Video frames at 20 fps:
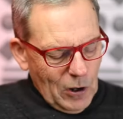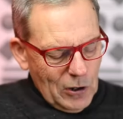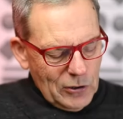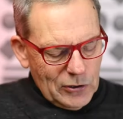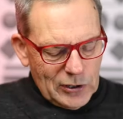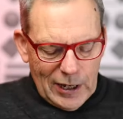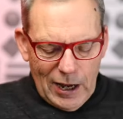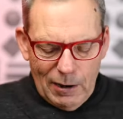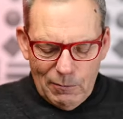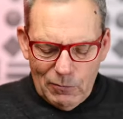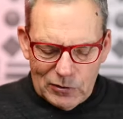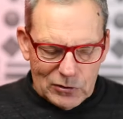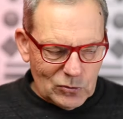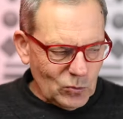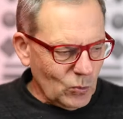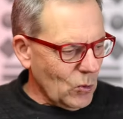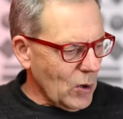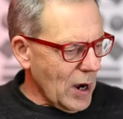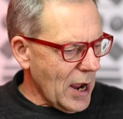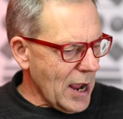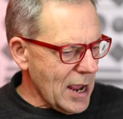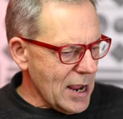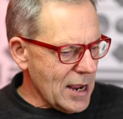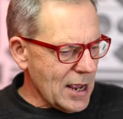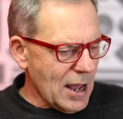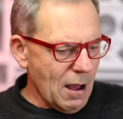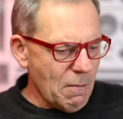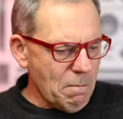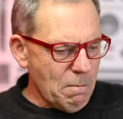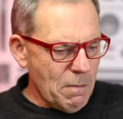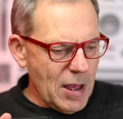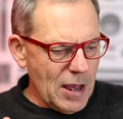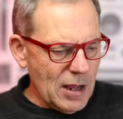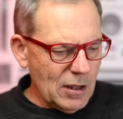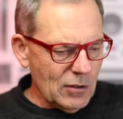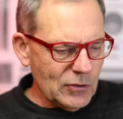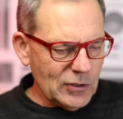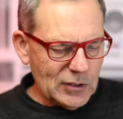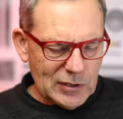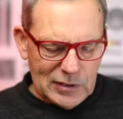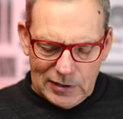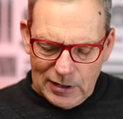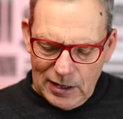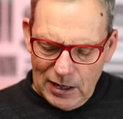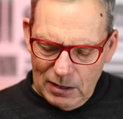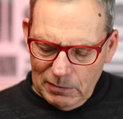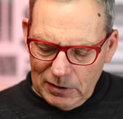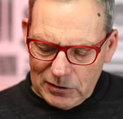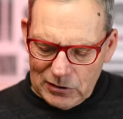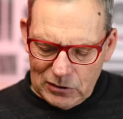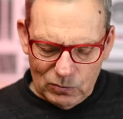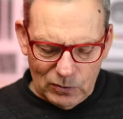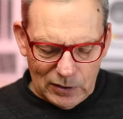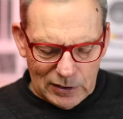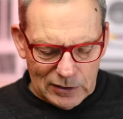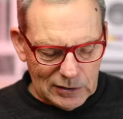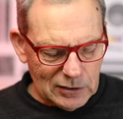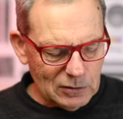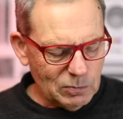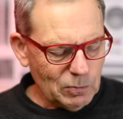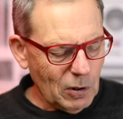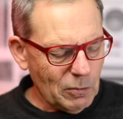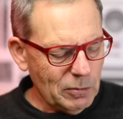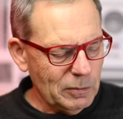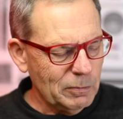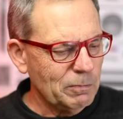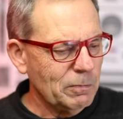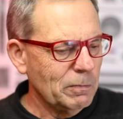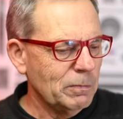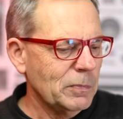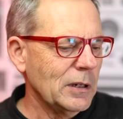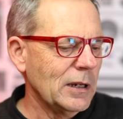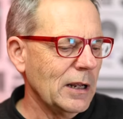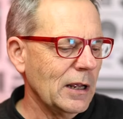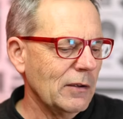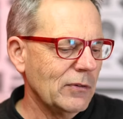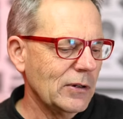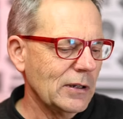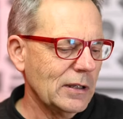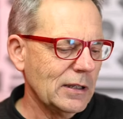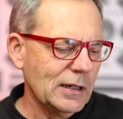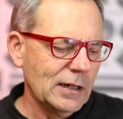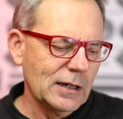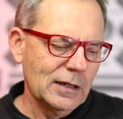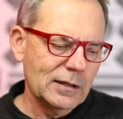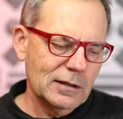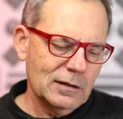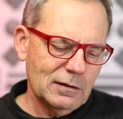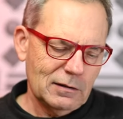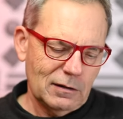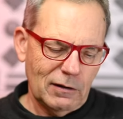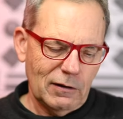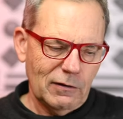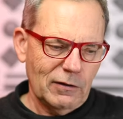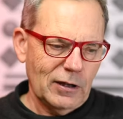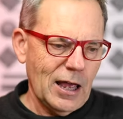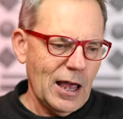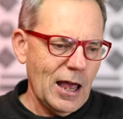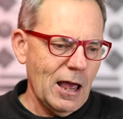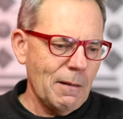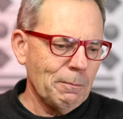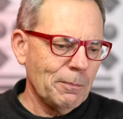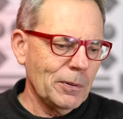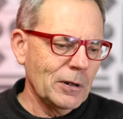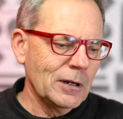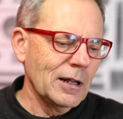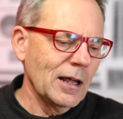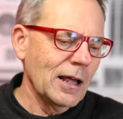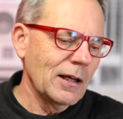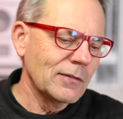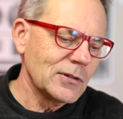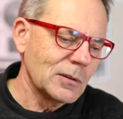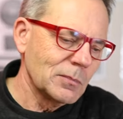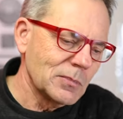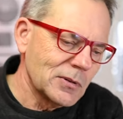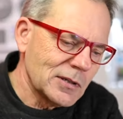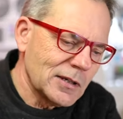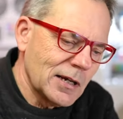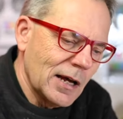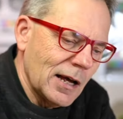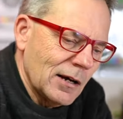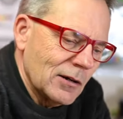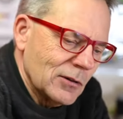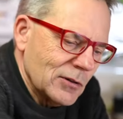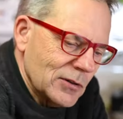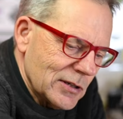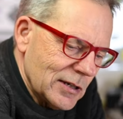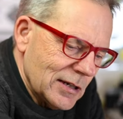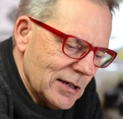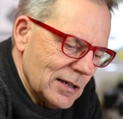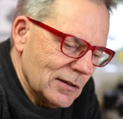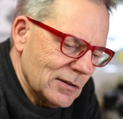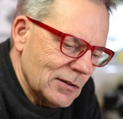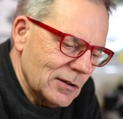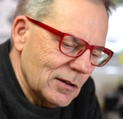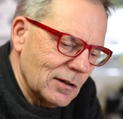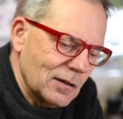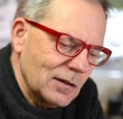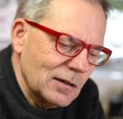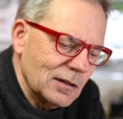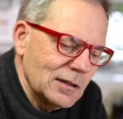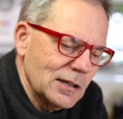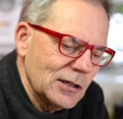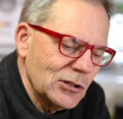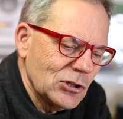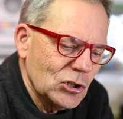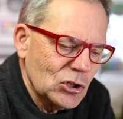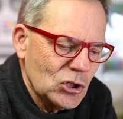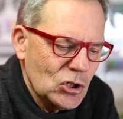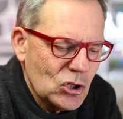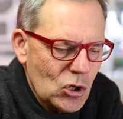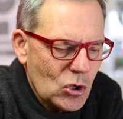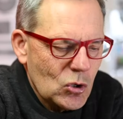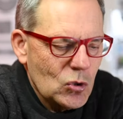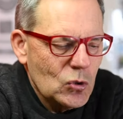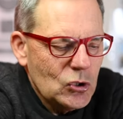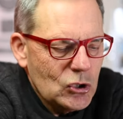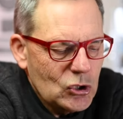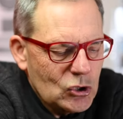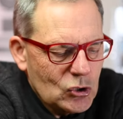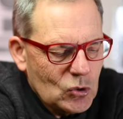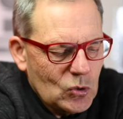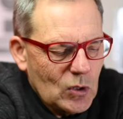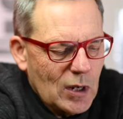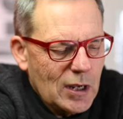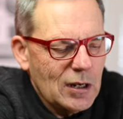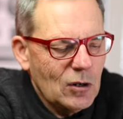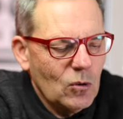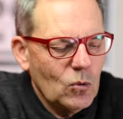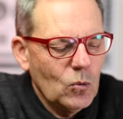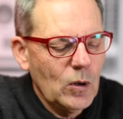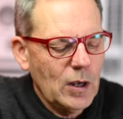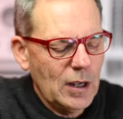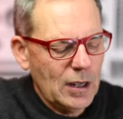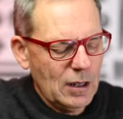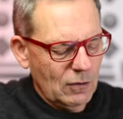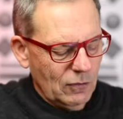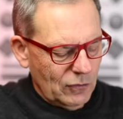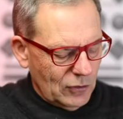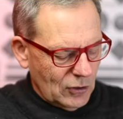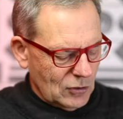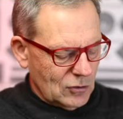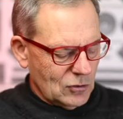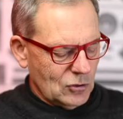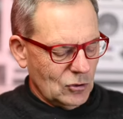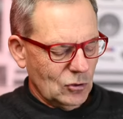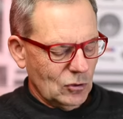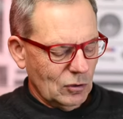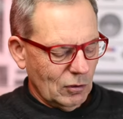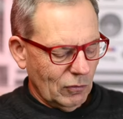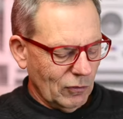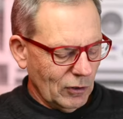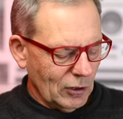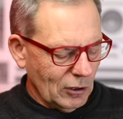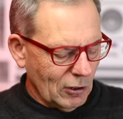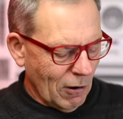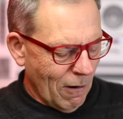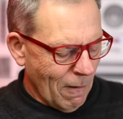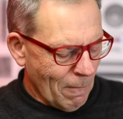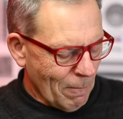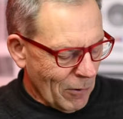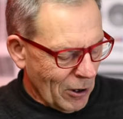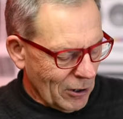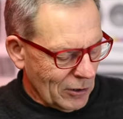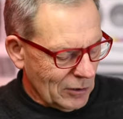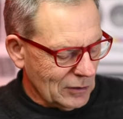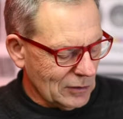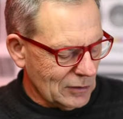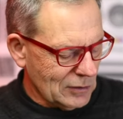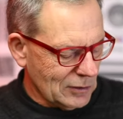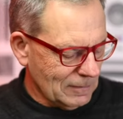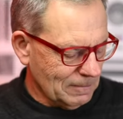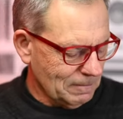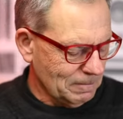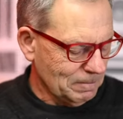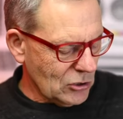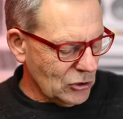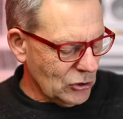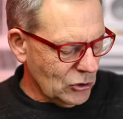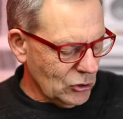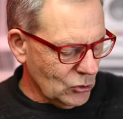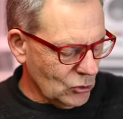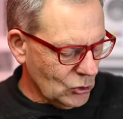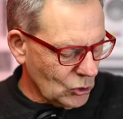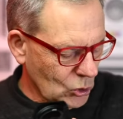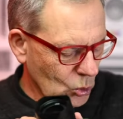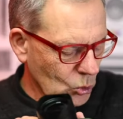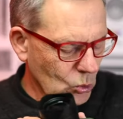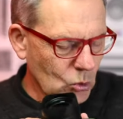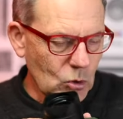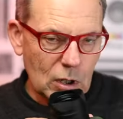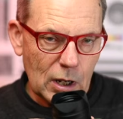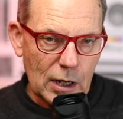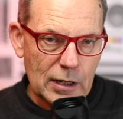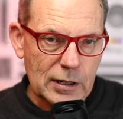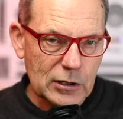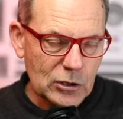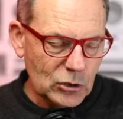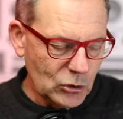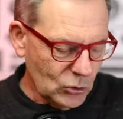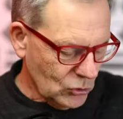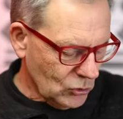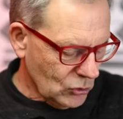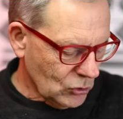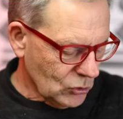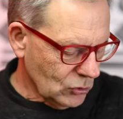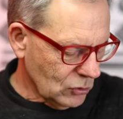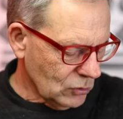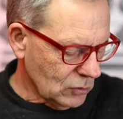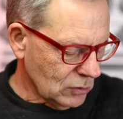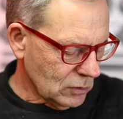Both cameras weigh about the same. Actually, one is probably a bit heavier than the other. I happen to have some scales here, so I can let you know straight away of those two different combos. Q two, like a Q two,